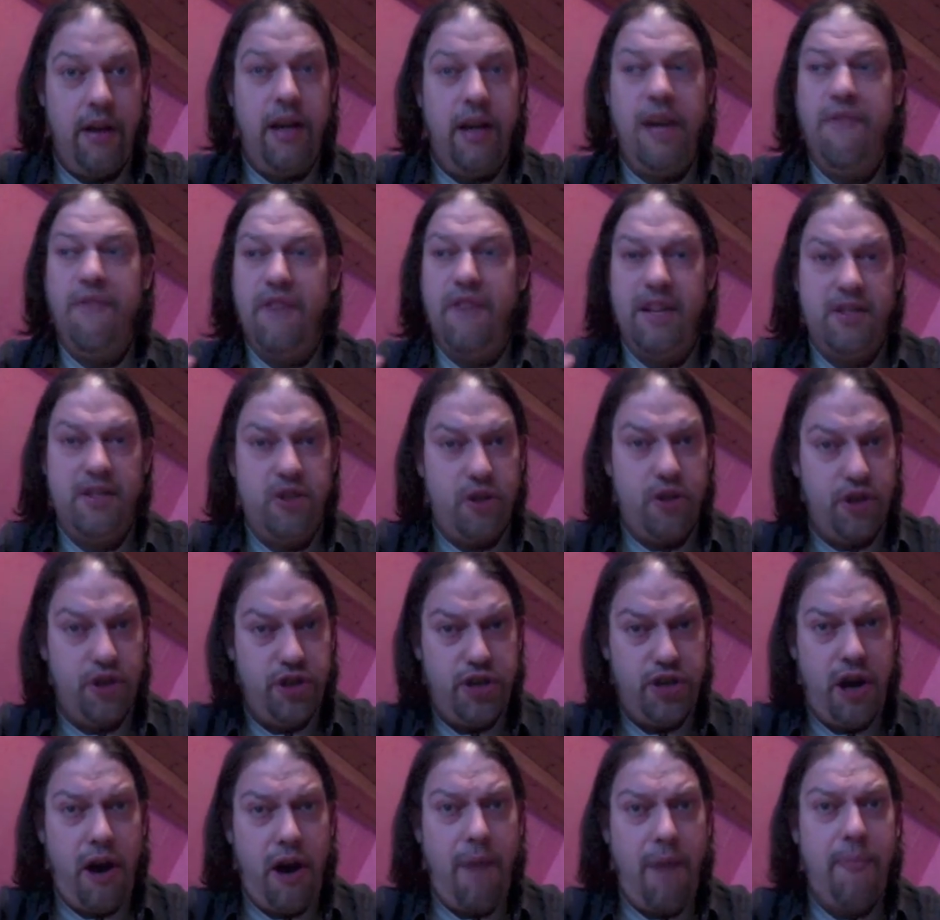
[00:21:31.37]
If it is your
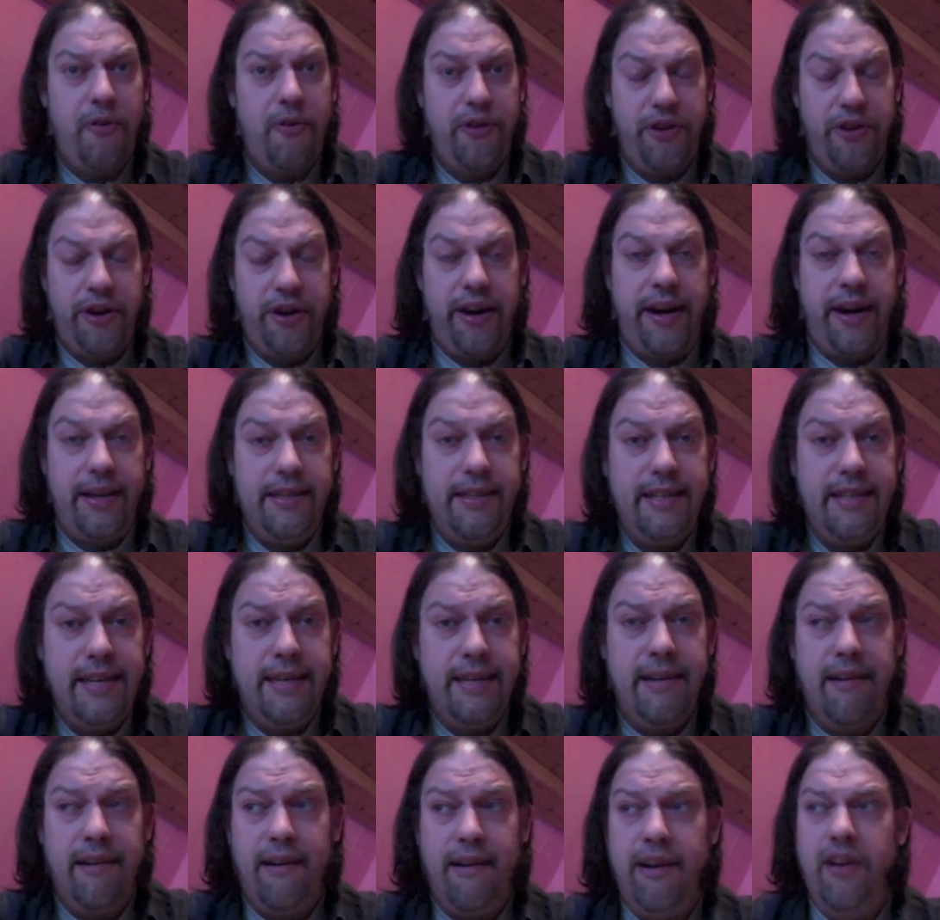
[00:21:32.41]
job or your ID
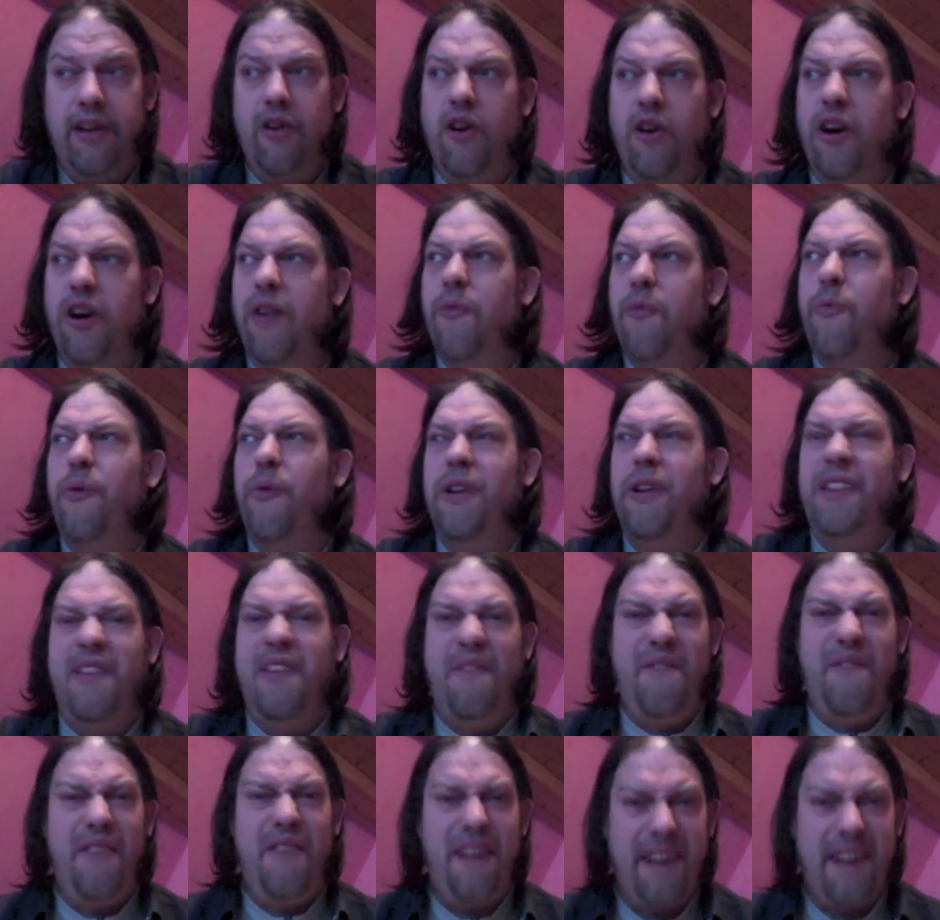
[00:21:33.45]
card or what the
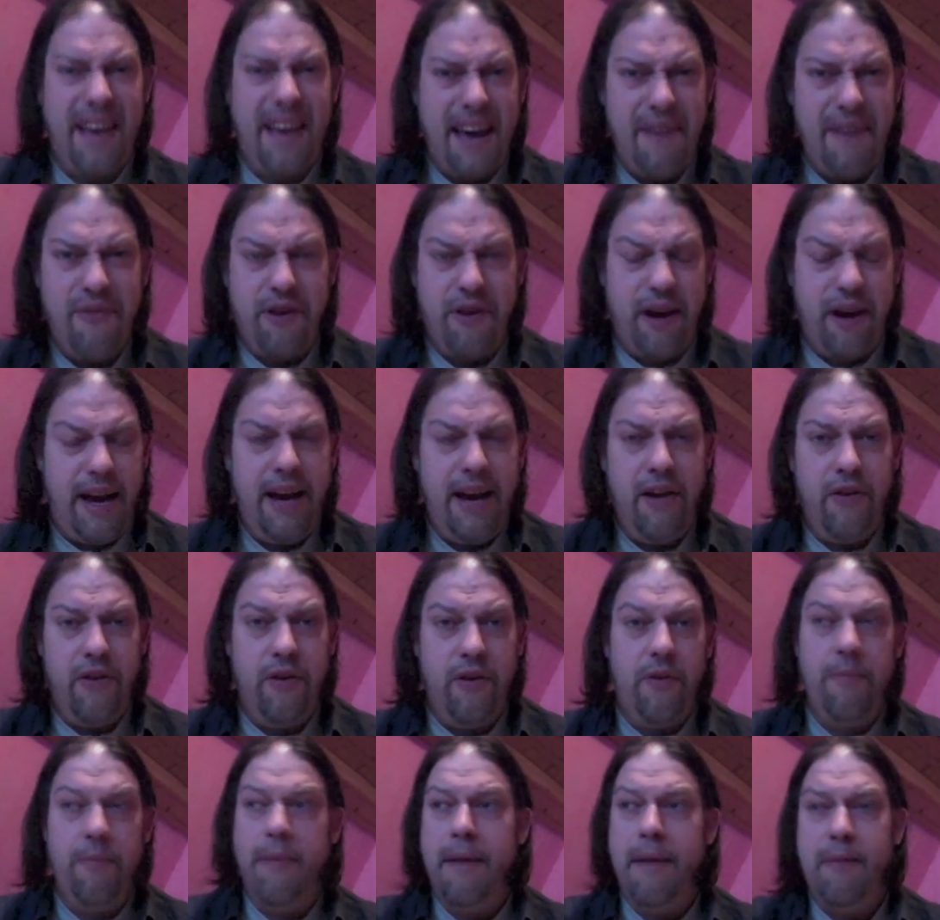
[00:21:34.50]
fuck ever, I don't
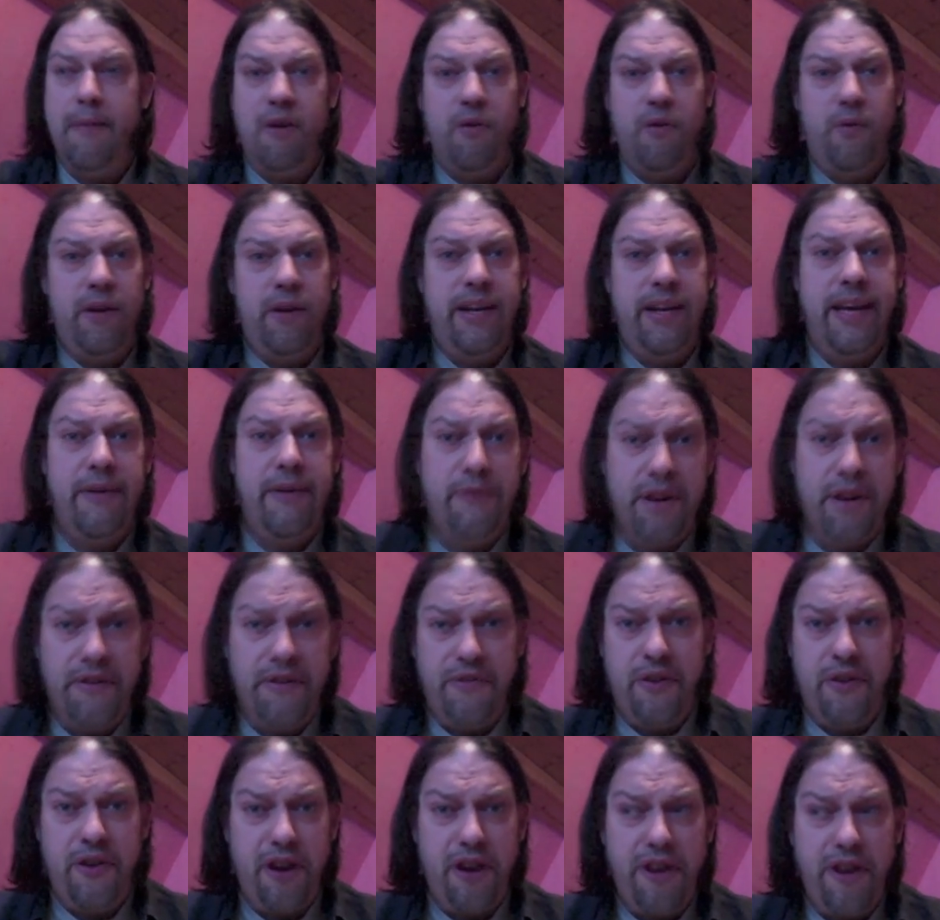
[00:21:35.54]
know. Maybe you want to get rid of
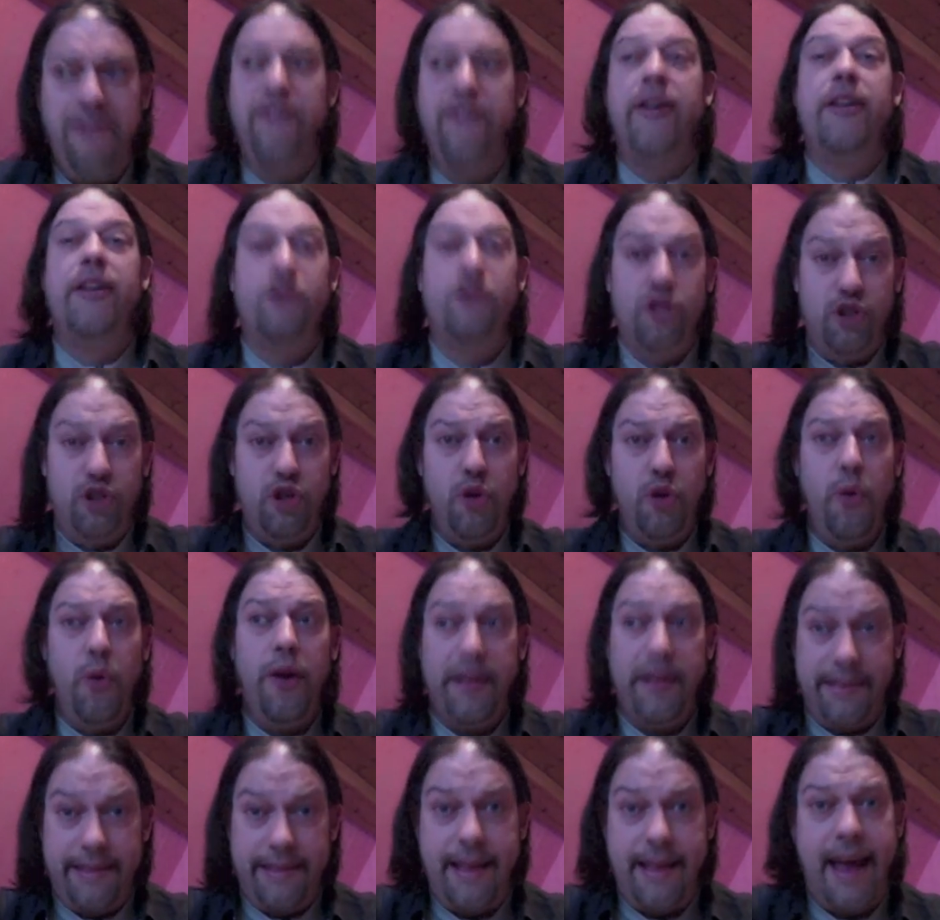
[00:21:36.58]
your girlfriend. Do
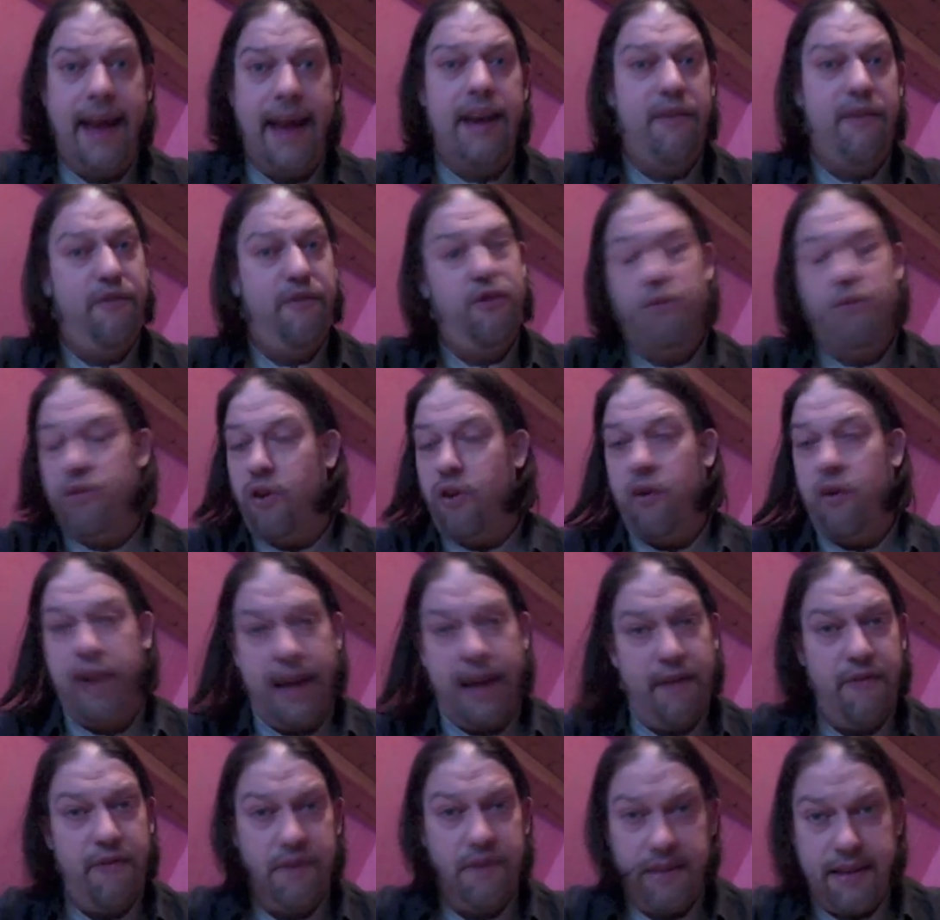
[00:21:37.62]
it then if you don't
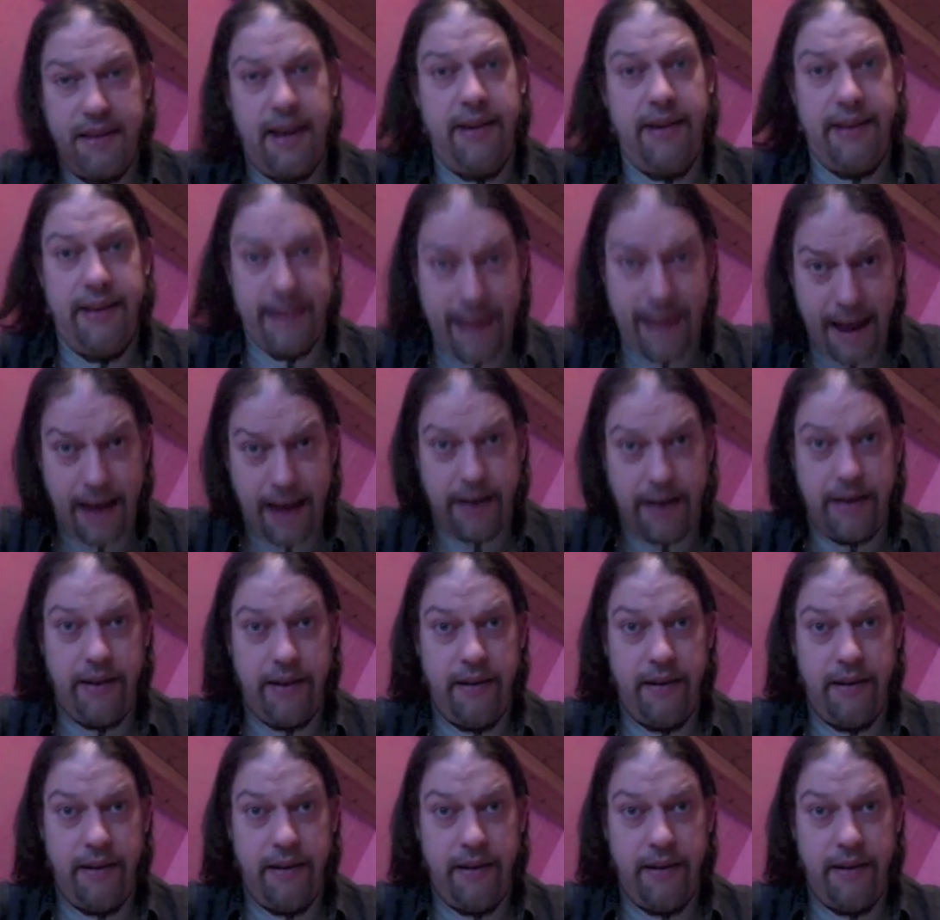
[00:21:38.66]
have it done yet.